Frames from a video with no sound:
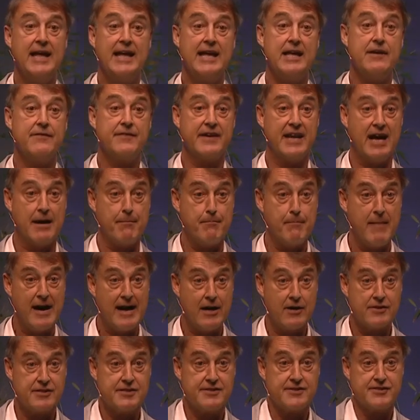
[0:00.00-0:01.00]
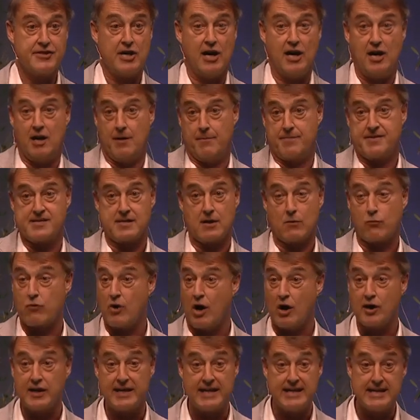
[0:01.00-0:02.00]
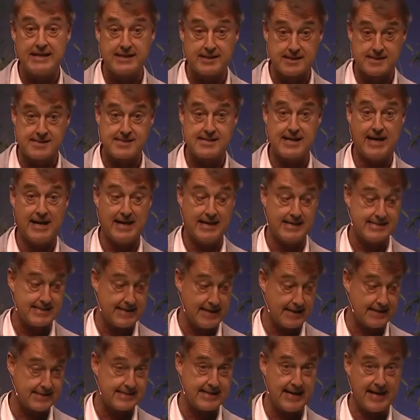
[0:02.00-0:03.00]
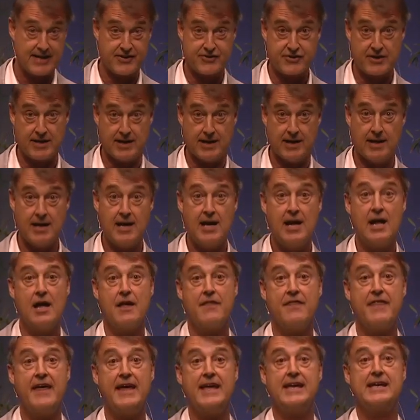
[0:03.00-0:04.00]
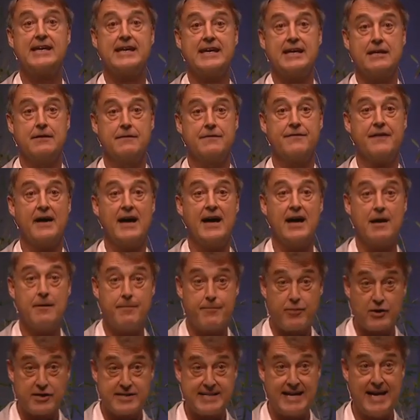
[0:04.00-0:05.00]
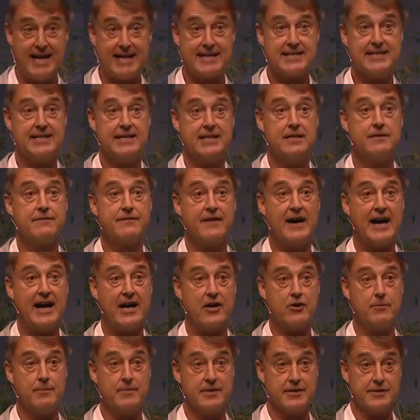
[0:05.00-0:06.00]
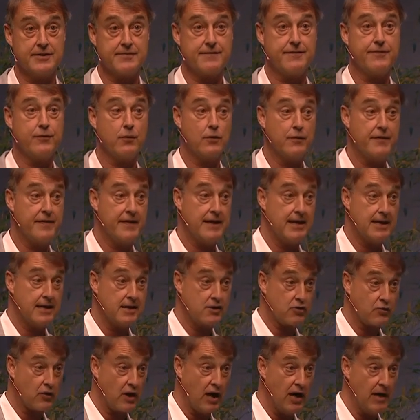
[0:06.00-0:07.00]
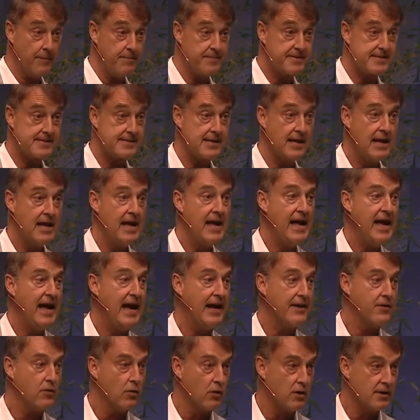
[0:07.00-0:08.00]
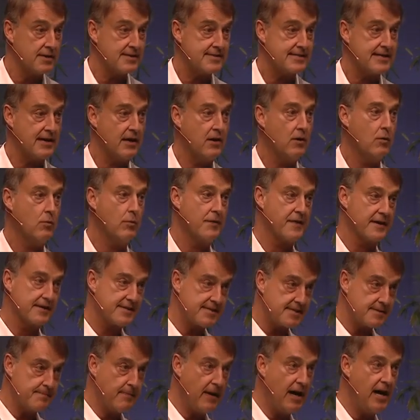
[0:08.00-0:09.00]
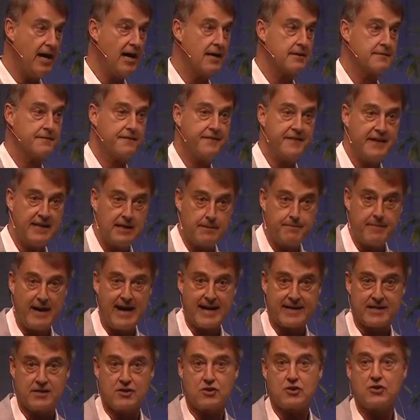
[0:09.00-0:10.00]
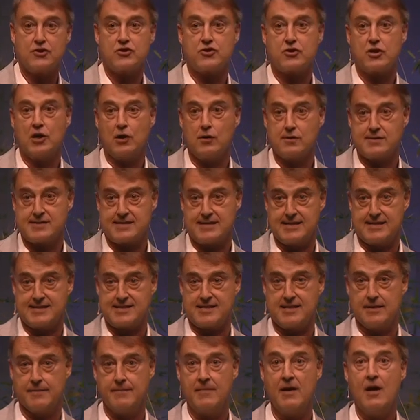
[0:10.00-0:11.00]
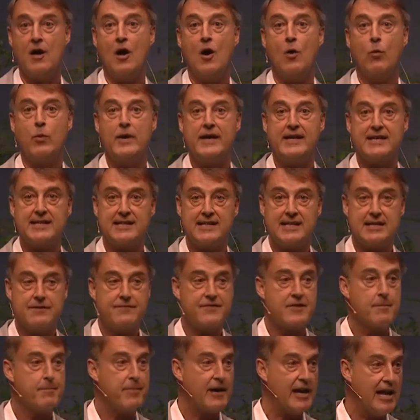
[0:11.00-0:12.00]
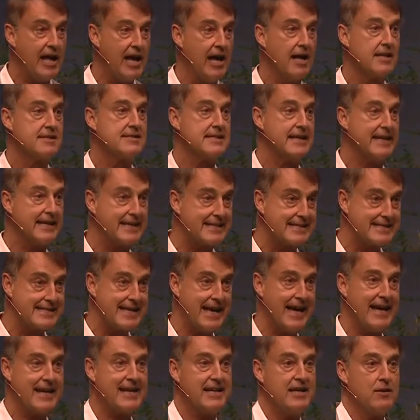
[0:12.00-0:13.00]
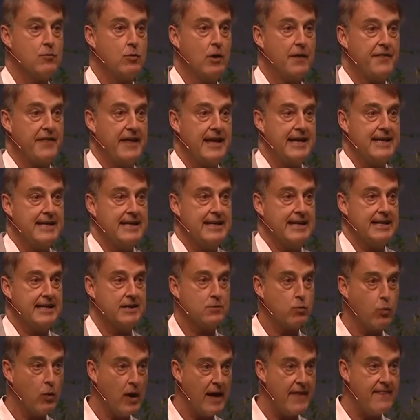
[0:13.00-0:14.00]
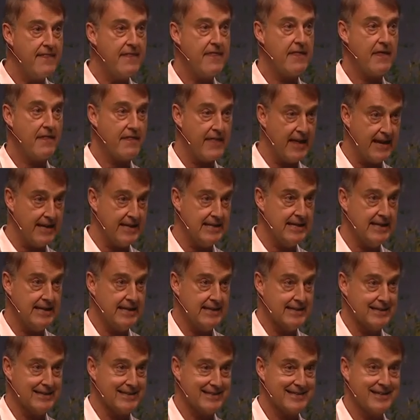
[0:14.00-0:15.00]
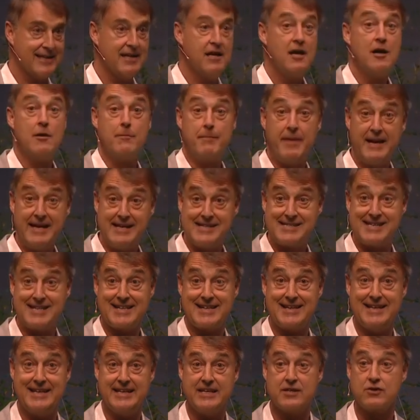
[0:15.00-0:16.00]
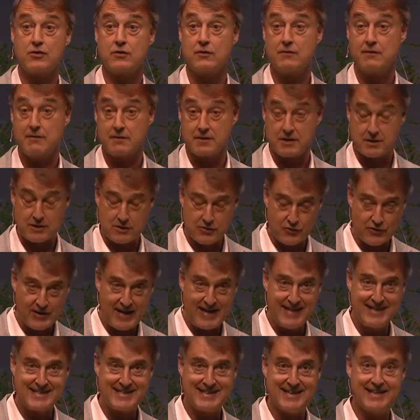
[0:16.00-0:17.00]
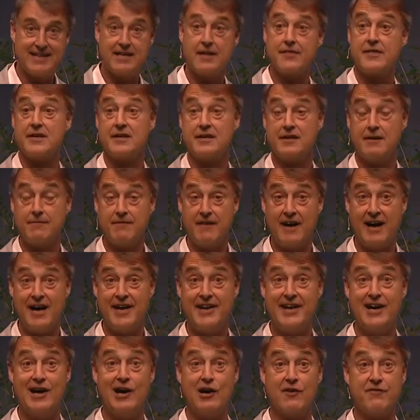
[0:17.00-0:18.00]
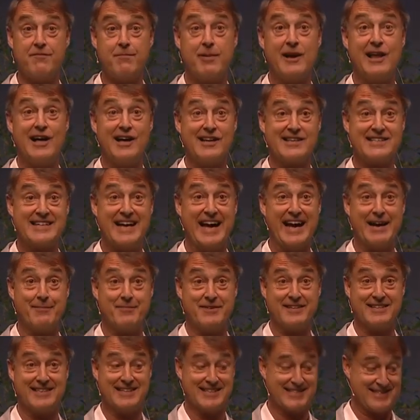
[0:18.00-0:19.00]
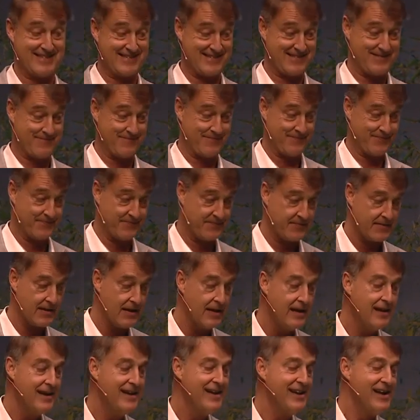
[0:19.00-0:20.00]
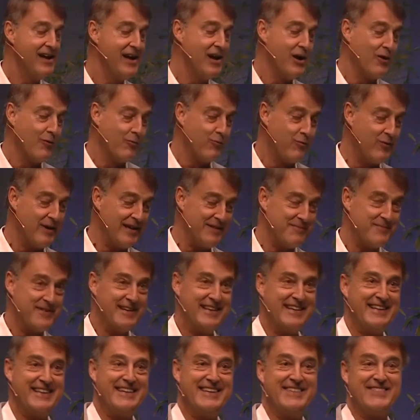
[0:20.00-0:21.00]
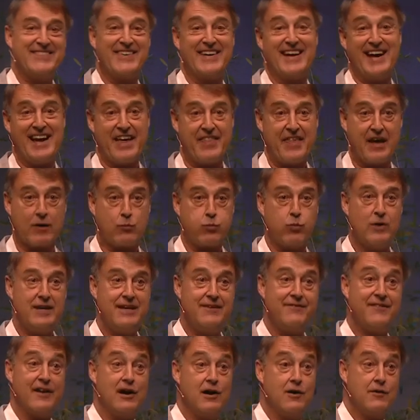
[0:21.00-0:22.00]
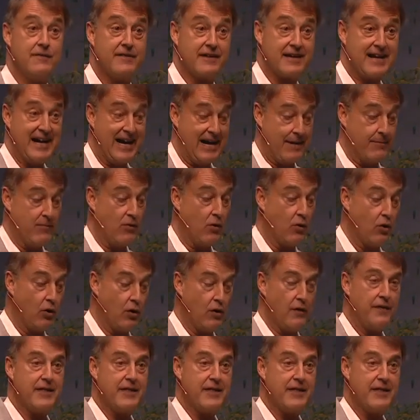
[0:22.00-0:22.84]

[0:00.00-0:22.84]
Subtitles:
even up mountaintops, rocky hillsides, etc. They give a protected environment for the crops, and also with a smart feedback and control system, we can give the plants exactly what they need when they need it, basically creating the nirvana of plant happiness. We believe that we will overcome all